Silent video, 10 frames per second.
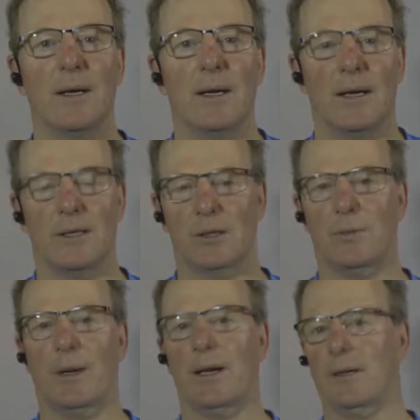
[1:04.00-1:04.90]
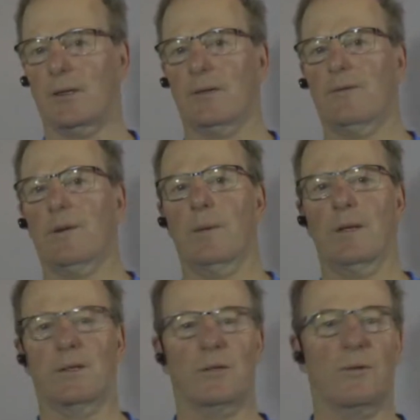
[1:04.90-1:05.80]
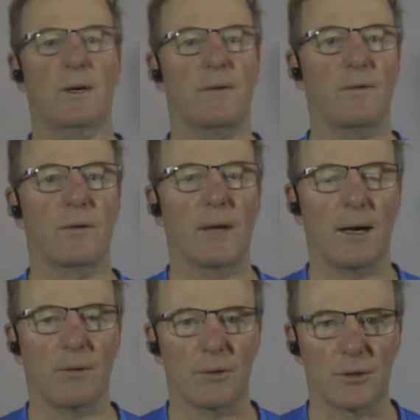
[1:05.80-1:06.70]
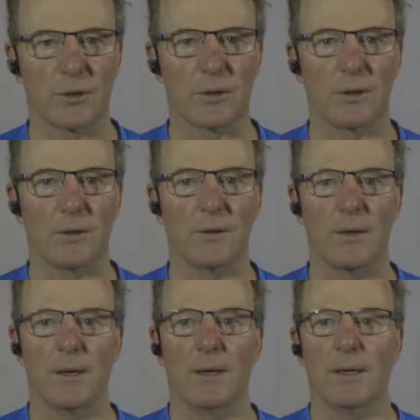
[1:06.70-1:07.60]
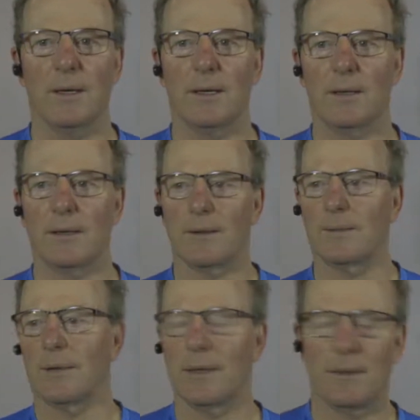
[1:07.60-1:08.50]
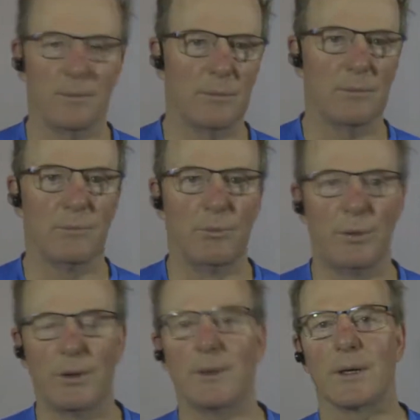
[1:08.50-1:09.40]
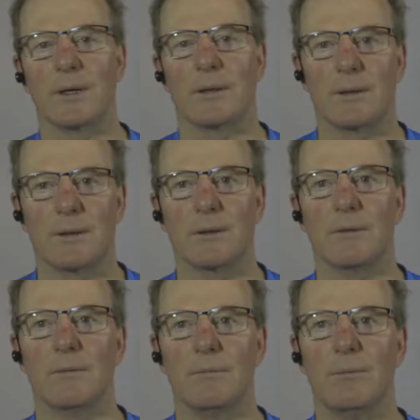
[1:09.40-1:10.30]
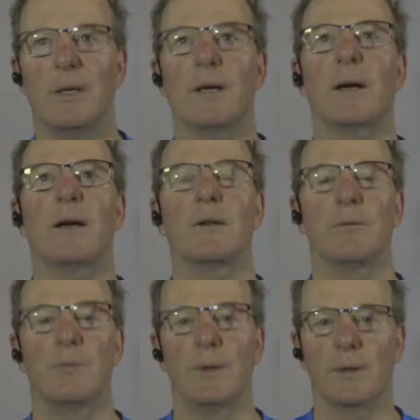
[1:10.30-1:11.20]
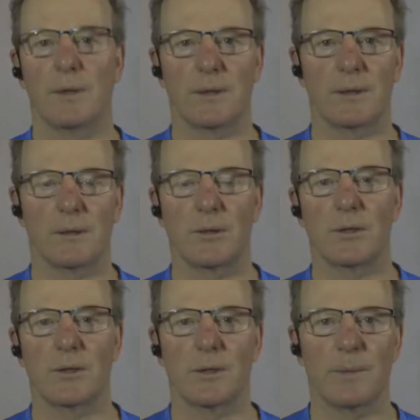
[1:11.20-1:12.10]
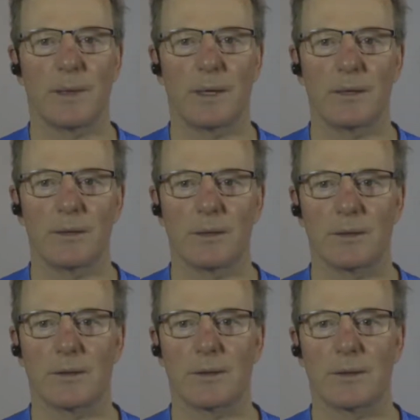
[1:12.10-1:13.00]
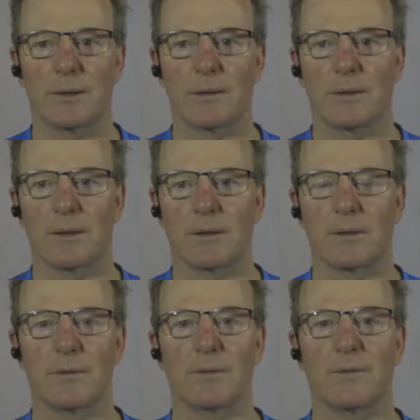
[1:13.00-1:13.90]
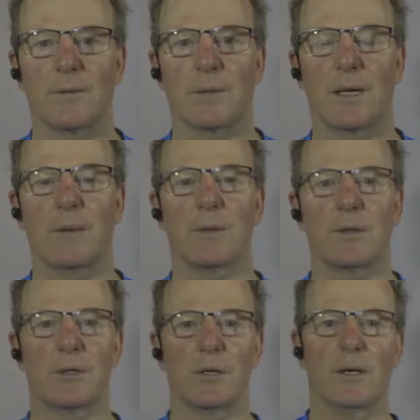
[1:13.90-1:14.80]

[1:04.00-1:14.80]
has passed from us 24 hours ago. A brilliant, beyond brilliant Christian apologist, a student from Cambridge